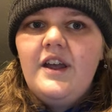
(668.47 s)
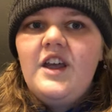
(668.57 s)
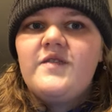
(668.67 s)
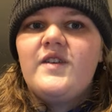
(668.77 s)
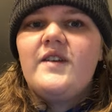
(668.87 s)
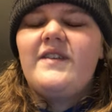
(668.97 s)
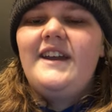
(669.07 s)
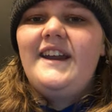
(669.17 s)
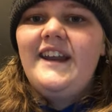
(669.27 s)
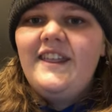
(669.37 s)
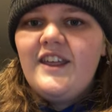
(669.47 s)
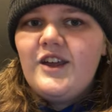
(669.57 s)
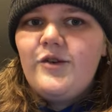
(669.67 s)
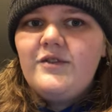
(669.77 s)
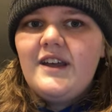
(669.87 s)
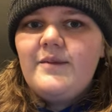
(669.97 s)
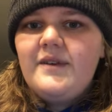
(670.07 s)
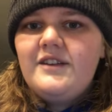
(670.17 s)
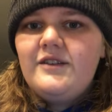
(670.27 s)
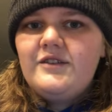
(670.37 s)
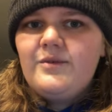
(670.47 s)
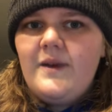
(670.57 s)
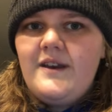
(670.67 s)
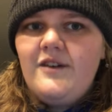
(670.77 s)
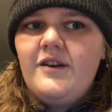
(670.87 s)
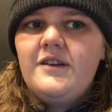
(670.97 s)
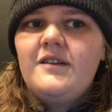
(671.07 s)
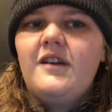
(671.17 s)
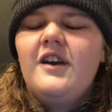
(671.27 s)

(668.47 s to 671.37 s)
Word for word: If you have anything you would like me to expand on,